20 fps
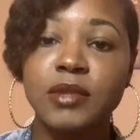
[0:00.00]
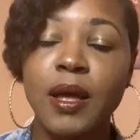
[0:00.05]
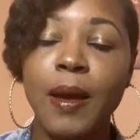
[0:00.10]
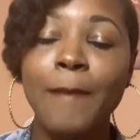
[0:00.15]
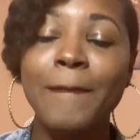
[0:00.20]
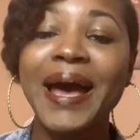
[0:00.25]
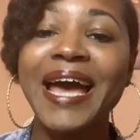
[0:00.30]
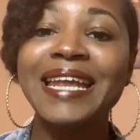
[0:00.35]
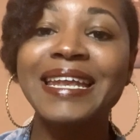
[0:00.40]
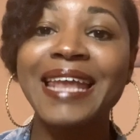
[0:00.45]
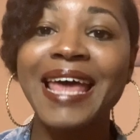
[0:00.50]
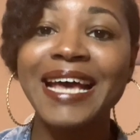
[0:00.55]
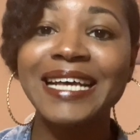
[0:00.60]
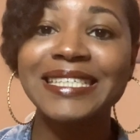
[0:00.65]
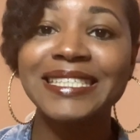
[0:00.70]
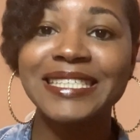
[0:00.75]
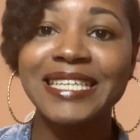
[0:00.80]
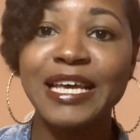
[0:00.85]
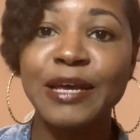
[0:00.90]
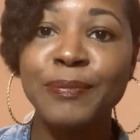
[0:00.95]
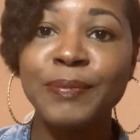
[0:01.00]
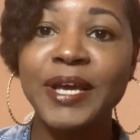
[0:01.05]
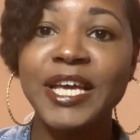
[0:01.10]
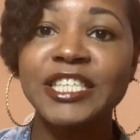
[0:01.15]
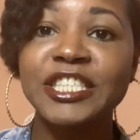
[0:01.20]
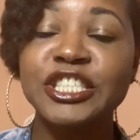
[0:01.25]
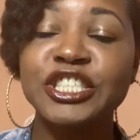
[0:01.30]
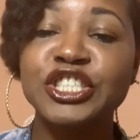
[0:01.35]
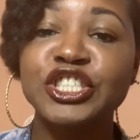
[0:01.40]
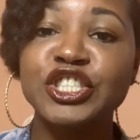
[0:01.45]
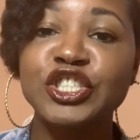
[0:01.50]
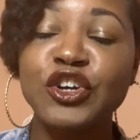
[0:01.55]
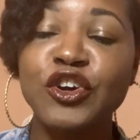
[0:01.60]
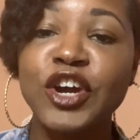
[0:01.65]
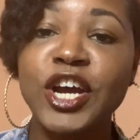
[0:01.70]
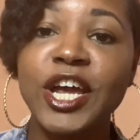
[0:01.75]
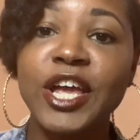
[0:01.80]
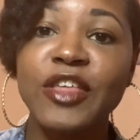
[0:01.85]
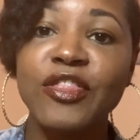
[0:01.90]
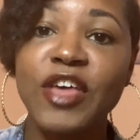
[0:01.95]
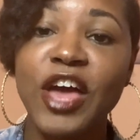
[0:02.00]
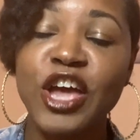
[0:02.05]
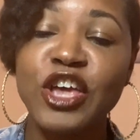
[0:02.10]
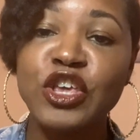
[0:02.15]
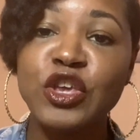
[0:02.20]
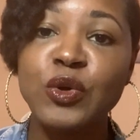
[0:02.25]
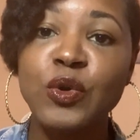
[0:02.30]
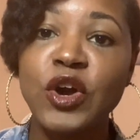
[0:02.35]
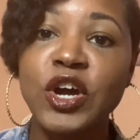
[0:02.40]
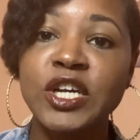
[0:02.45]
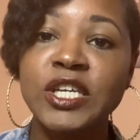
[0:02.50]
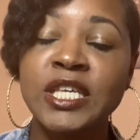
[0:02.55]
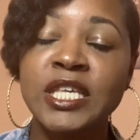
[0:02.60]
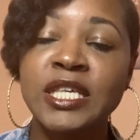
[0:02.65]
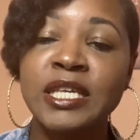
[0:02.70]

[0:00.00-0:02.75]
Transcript: My next tip is ensuring that you are